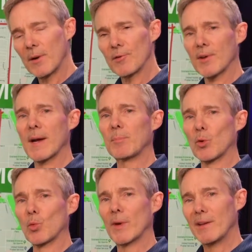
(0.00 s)
here's a couple
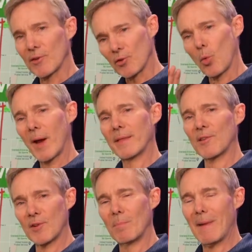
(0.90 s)
of reasons why
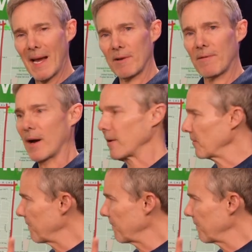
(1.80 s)
this can backfire.